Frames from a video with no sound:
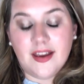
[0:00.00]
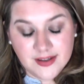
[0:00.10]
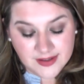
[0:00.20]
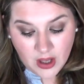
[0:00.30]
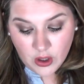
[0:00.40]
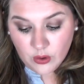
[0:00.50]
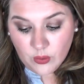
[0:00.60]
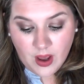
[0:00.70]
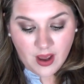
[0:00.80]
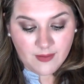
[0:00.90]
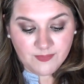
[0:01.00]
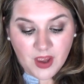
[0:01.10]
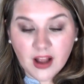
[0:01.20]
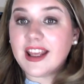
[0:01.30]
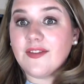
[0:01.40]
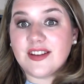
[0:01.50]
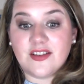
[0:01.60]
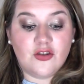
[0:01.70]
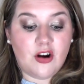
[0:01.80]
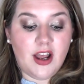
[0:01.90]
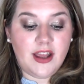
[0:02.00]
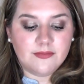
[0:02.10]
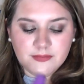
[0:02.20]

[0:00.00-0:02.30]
So I'll give this a try.